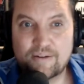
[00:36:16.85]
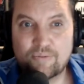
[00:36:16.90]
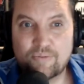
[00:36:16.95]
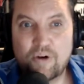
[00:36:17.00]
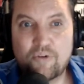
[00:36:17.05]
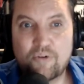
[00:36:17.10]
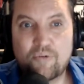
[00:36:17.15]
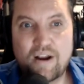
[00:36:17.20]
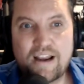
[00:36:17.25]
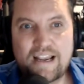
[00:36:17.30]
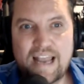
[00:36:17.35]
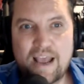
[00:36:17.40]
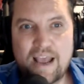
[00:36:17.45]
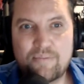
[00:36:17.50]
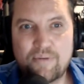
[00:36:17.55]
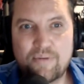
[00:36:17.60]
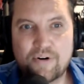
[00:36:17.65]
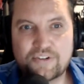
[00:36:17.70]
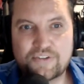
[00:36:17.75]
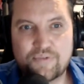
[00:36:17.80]
Well, right now,
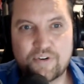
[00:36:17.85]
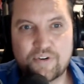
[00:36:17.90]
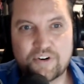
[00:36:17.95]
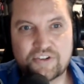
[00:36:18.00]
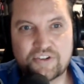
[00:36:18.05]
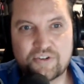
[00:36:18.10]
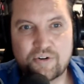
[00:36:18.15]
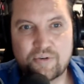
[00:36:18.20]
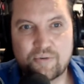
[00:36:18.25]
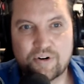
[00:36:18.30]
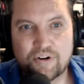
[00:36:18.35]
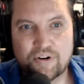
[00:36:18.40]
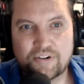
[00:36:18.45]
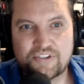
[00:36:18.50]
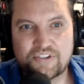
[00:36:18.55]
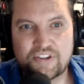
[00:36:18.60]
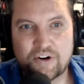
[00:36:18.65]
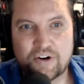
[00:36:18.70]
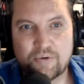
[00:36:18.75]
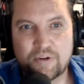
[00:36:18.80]
most virtual worlds
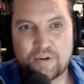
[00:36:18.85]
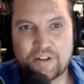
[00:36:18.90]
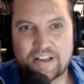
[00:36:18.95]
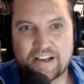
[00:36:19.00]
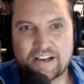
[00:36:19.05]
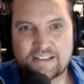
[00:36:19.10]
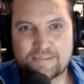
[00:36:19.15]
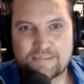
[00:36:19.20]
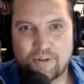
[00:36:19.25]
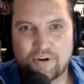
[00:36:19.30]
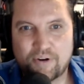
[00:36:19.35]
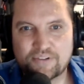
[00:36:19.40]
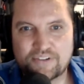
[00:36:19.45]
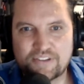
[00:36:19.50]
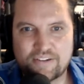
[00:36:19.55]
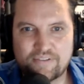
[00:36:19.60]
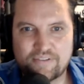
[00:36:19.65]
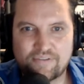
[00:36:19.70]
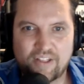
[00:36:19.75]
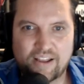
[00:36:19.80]
that are really
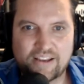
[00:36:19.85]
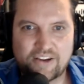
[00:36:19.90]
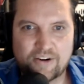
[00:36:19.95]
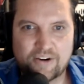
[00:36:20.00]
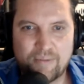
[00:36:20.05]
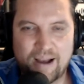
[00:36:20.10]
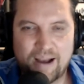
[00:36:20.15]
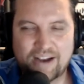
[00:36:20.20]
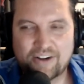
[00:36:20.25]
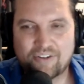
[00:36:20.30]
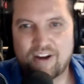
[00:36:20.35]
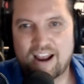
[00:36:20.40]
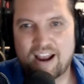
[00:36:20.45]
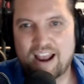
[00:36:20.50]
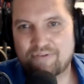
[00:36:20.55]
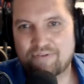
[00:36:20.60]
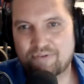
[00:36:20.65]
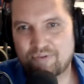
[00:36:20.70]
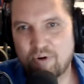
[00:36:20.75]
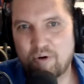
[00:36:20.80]
explosive, like your
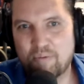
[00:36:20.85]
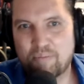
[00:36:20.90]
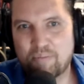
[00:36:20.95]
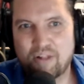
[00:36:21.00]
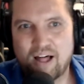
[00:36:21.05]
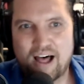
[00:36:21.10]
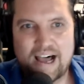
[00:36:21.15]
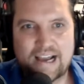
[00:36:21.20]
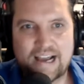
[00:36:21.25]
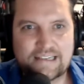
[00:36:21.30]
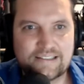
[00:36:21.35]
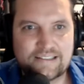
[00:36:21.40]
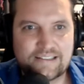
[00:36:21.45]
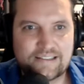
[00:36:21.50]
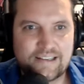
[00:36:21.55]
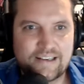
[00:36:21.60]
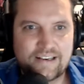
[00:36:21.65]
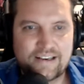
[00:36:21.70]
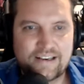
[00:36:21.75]
Minecraft, Roblox,